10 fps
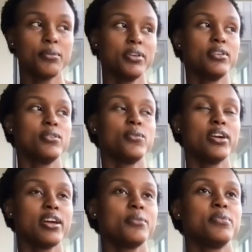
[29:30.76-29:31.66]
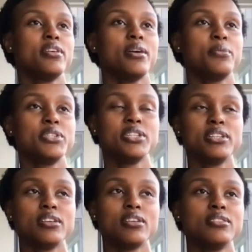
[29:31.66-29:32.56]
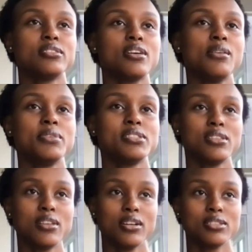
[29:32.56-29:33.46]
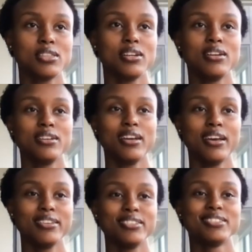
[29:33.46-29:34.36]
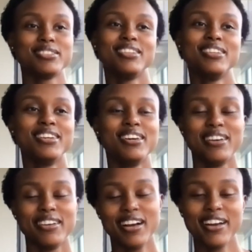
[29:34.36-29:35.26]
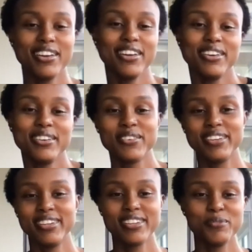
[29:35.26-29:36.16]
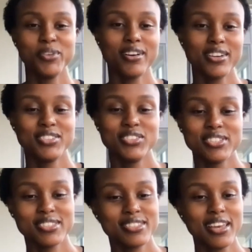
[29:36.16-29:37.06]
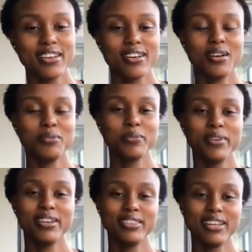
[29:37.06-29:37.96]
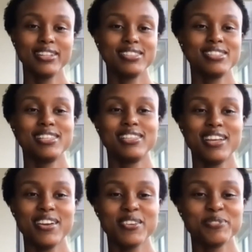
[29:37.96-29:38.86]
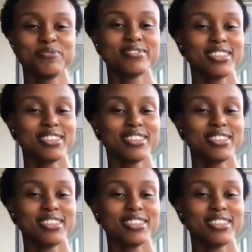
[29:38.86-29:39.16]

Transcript: mean, I appreciate the comments and thoughts there, and I agree. It can be hard to just take a compliment and let it sit there.